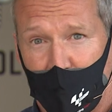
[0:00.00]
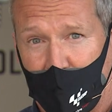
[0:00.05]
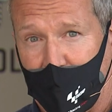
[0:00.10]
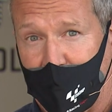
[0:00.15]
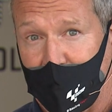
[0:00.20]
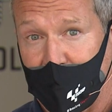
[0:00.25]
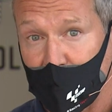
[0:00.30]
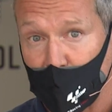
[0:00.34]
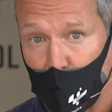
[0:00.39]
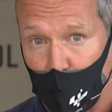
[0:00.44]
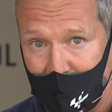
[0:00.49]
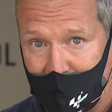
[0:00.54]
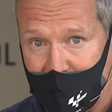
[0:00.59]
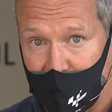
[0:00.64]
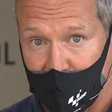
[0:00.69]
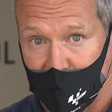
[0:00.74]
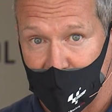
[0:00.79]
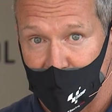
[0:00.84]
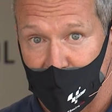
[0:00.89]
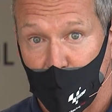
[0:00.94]
another way
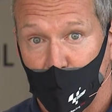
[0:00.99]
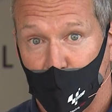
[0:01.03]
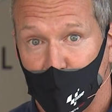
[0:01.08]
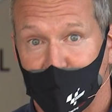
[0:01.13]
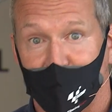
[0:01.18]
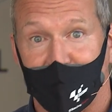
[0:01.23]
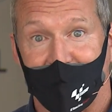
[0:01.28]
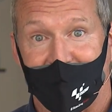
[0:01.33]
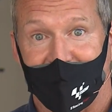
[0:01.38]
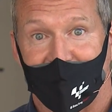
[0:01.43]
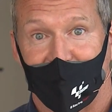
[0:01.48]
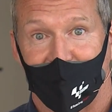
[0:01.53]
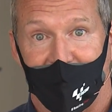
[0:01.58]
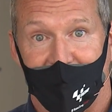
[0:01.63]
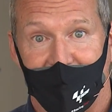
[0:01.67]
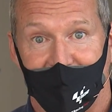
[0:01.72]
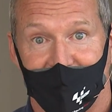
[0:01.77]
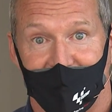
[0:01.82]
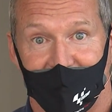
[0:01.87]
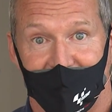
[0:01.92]
they've used to get
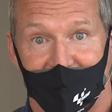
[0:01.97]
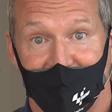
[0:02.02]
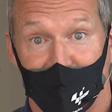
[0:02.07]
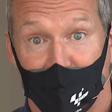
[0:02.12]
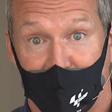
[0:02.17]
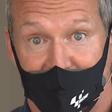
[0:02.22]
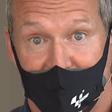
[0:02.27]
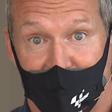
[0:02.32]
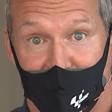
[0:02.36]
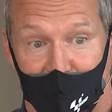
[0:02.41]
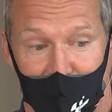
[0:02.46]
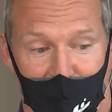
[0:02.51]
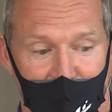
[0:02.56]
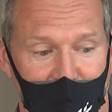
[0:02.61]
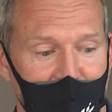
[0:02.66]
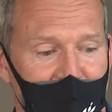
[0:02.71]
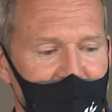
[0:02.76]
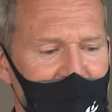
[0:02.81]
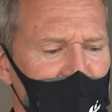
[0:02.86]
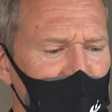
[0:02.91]
around it, believe it or
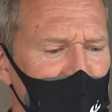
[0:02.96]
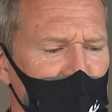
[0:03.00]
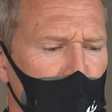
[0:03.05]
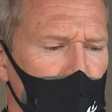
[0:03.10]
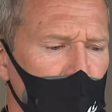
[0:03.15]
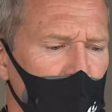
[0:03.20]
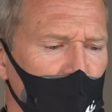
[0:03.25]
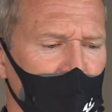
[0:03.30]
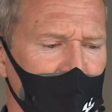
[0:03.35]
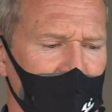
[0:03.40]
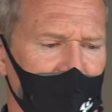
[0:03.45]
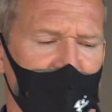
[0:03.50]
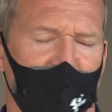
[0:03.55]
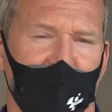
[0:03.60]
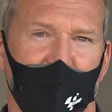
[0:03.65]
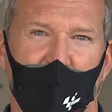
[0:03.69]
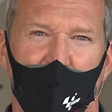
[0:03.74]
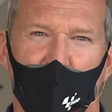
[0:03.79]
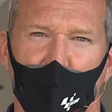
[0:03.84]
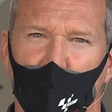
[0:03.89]
not, is to put a
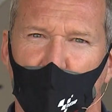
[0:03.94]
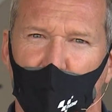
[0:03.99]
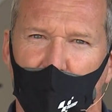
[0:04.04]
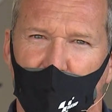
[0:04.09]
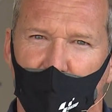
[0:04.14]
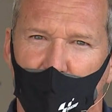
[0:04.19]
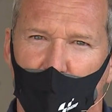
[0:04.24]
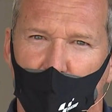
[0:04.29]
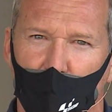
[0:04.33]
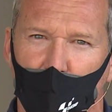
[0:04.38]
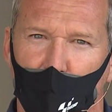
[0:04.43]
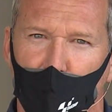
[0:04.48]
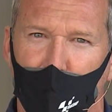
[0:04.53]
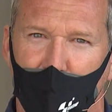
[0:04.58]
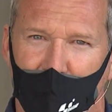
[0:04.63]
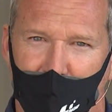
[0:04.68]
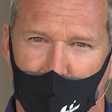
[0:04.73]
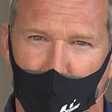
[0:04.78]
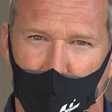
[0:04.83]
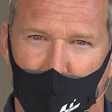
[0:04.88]
centrifugal
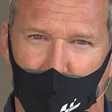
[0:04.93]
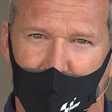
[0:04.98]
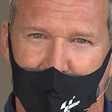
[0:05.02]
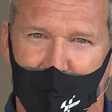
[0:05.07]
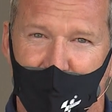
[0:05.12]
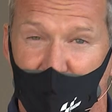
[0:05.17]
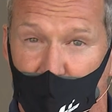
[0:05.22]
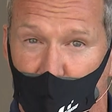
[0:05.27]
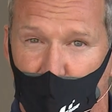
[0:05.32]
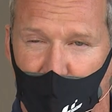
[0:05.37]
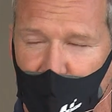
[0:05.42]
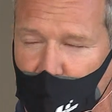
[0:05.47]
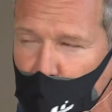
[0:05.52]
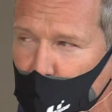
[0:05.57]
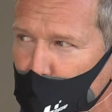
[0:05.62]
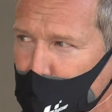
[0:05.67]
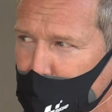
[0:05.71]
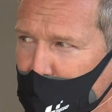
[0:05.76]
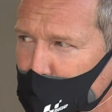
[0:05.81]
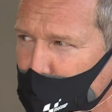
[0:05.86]
pump,
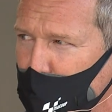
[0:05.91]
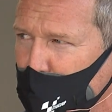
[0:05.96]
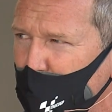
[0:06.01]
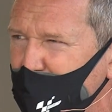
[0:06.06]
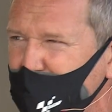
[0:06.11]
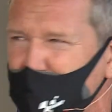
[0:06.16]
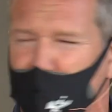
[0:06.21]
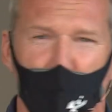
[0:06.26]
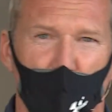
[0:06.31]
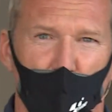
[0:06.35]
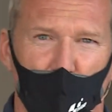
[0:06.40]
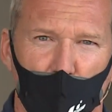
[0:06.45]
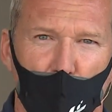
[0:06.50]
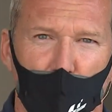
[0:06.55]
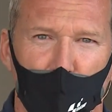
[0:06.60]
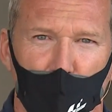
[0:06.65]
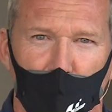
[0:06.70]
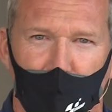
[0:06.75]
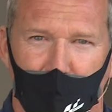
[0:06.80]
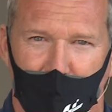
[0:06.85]
like a more
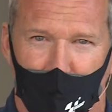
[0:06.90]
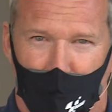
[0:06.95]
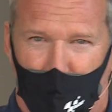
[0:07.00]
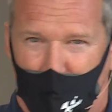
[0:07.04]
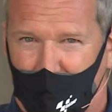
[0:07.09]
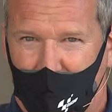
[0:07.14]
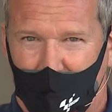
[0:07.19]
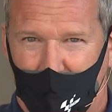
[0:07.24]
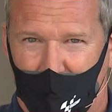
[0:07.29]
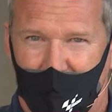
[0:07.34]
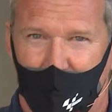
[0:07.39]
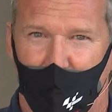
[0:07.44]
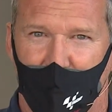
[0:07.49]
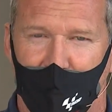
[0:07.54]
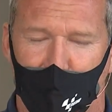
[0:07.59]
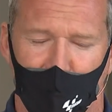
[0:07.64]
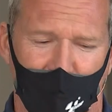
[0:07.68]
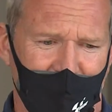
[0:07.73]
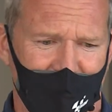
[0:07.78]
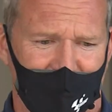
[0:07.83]
normal pump, like on
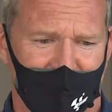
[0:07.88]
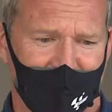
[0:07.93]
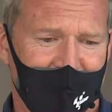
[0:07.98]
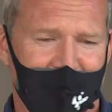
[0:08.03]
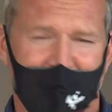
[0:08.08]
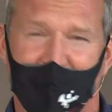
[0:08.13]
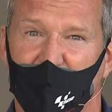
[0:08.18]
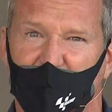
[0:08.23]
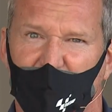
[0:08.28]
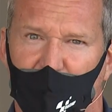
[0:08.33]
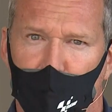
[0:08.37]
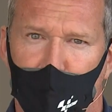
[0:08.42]
our bikes, little